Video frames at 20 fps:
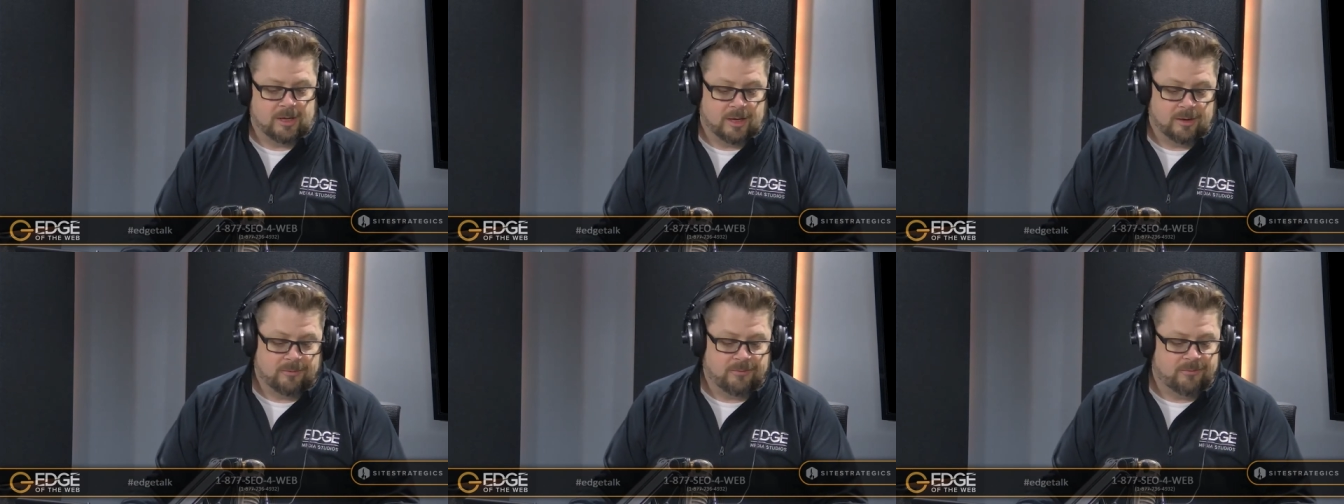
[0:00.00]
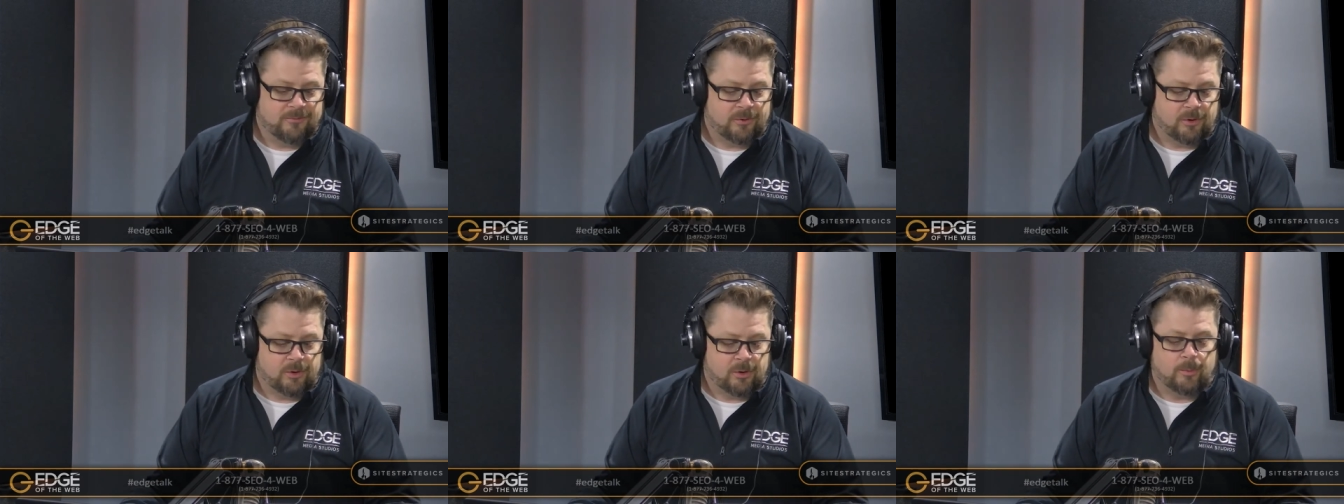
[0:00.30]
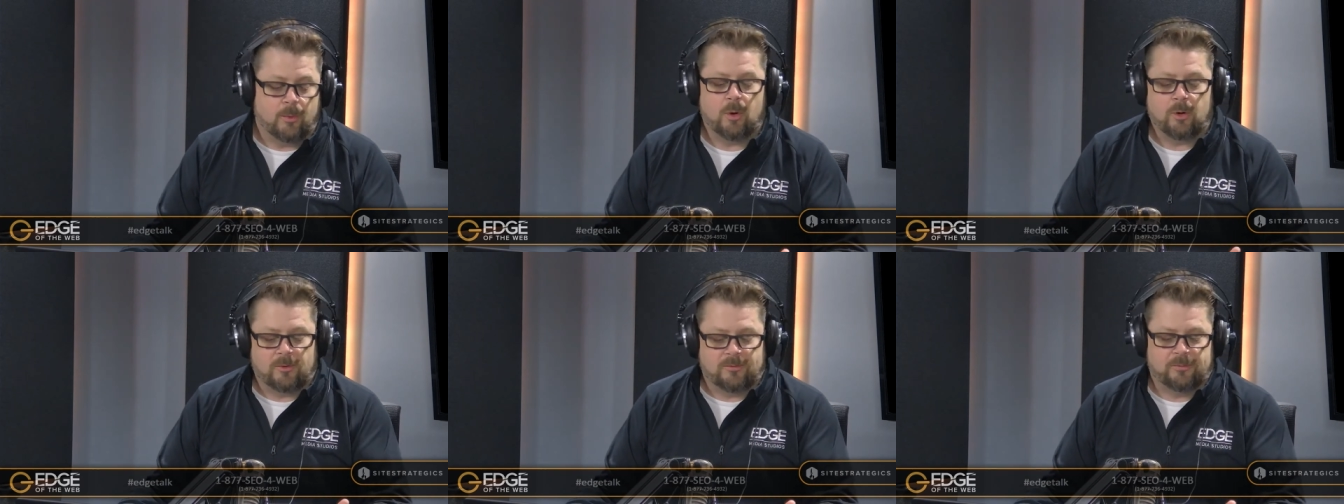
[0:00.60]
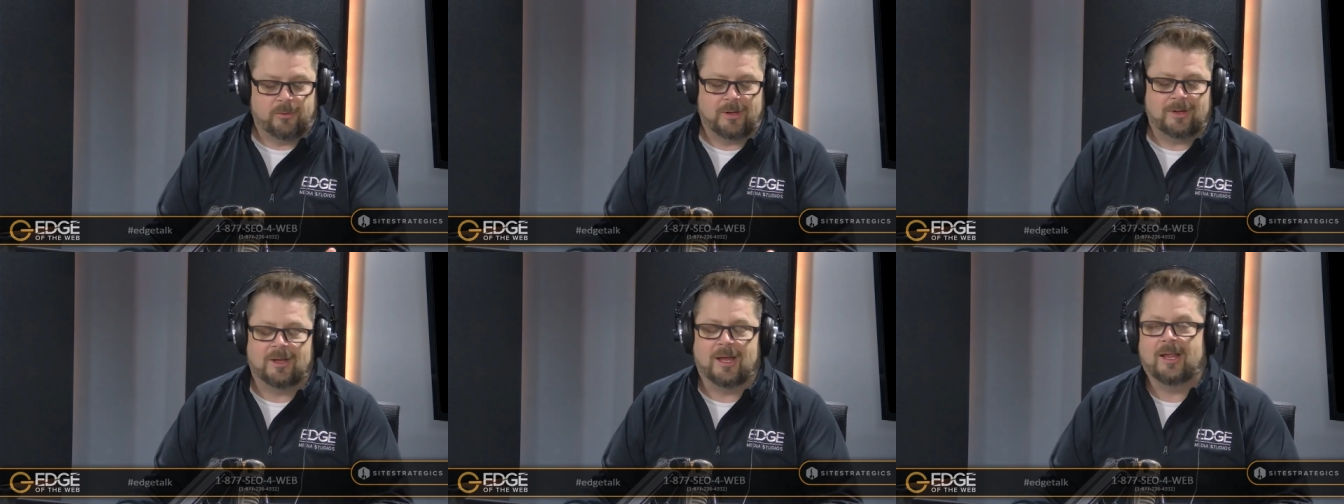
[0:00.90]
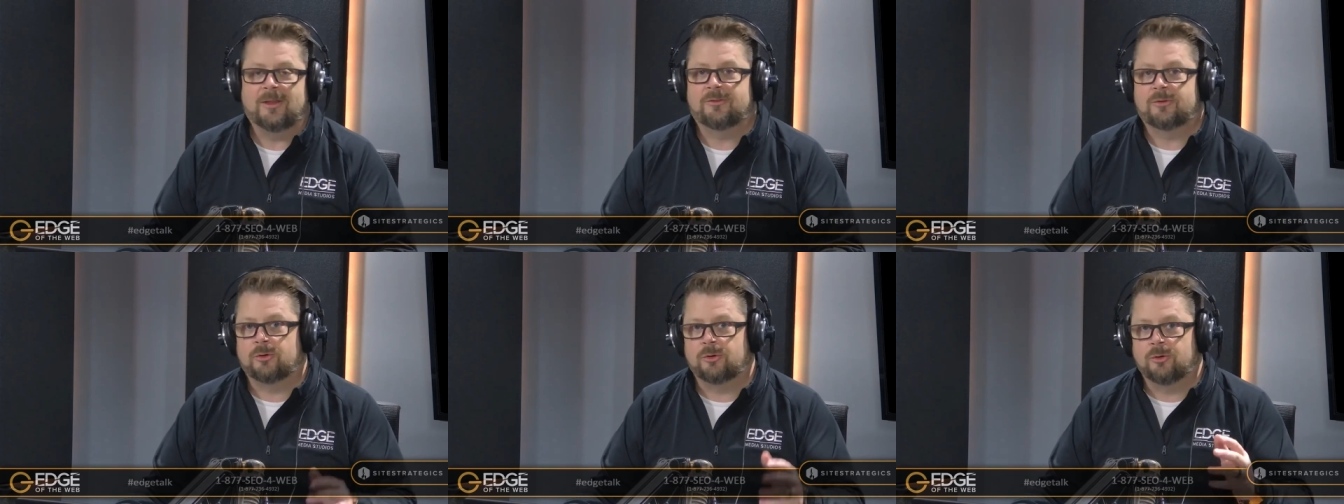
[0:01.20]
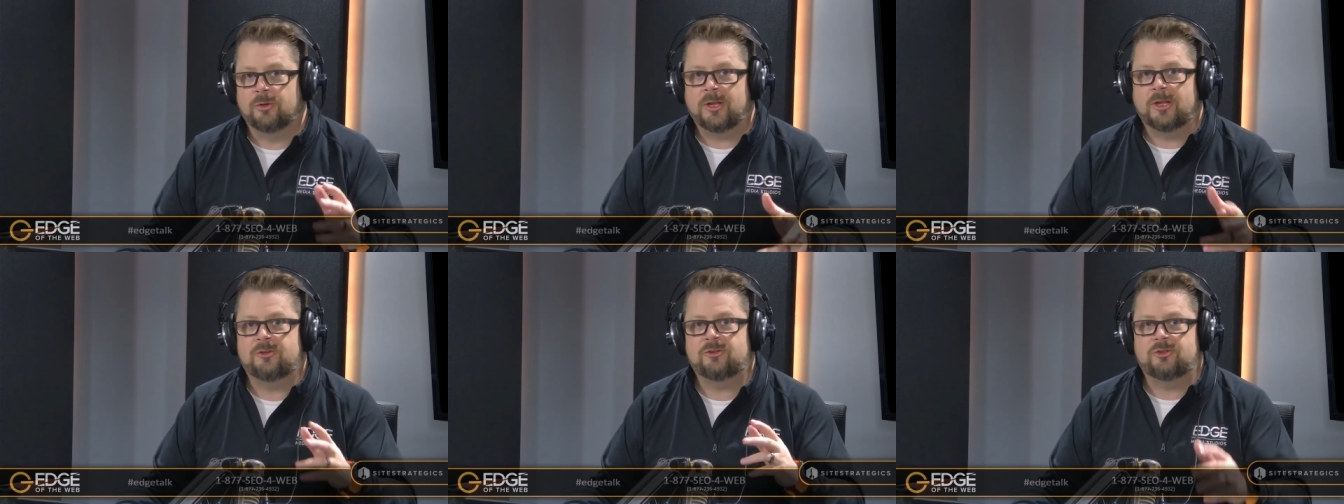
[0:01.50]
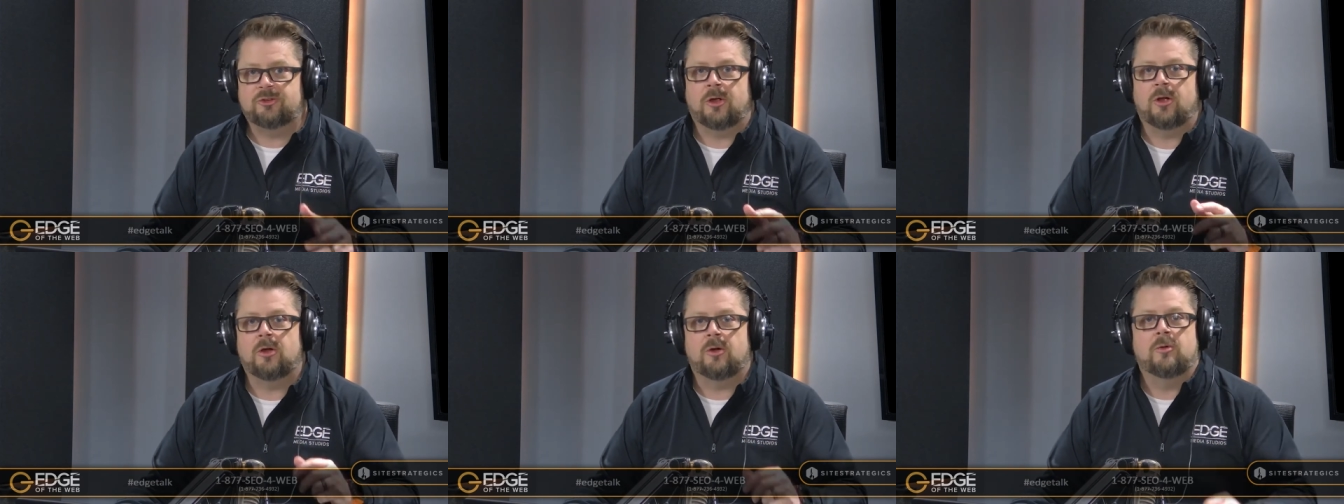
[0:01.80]
a uh, firm or a freelancer, this
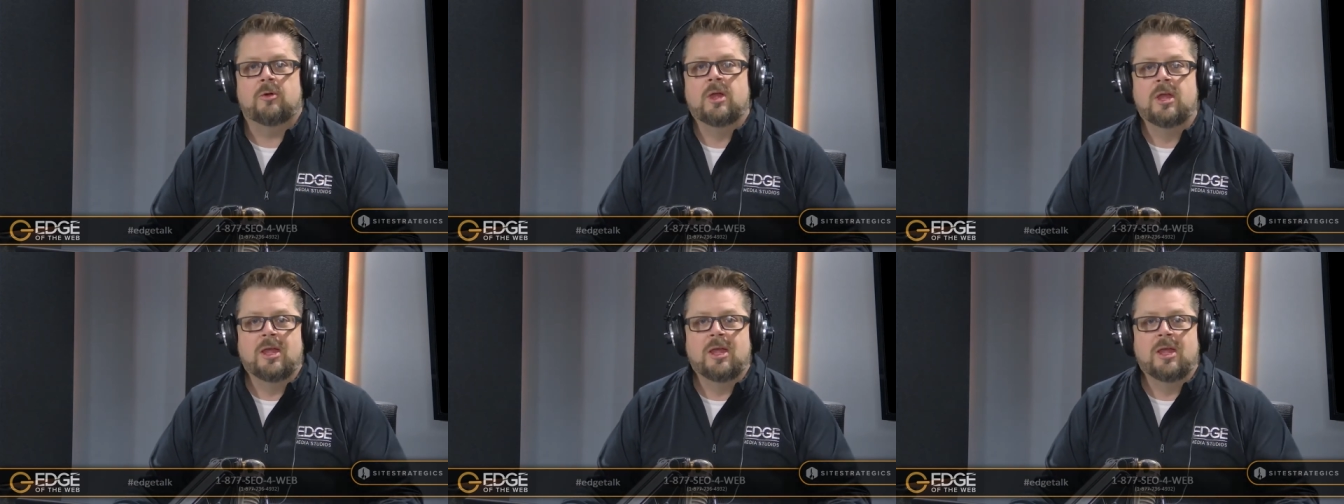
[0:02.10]
show